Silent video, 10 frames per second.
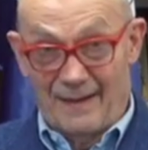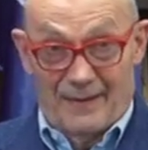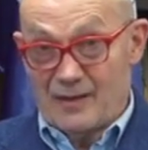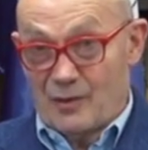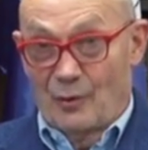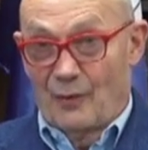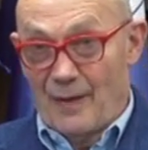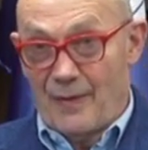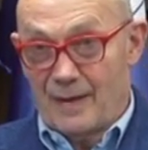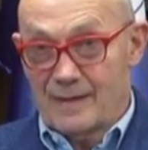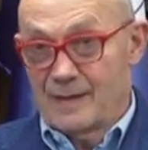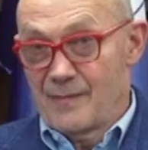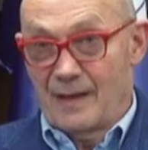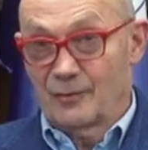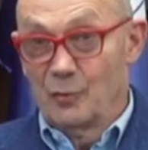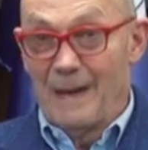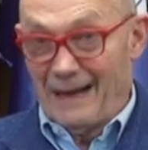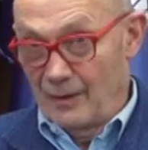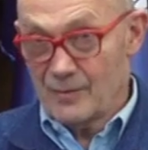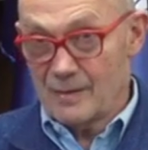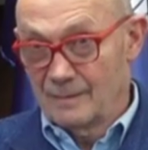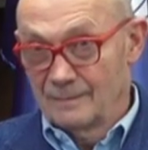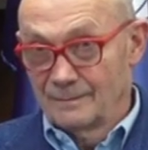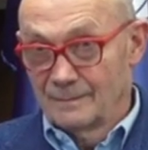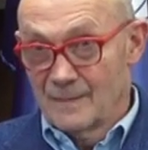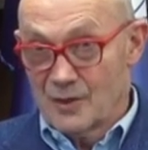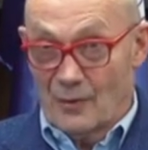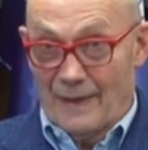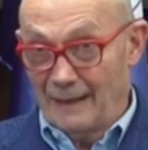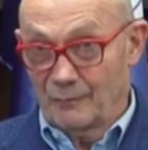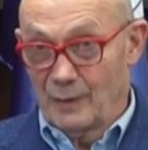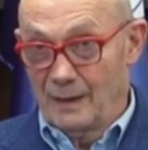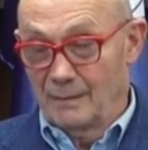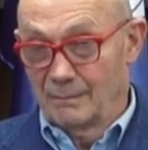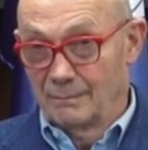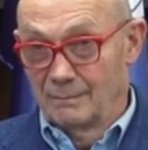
and this Code of Ethics is there to balance so that we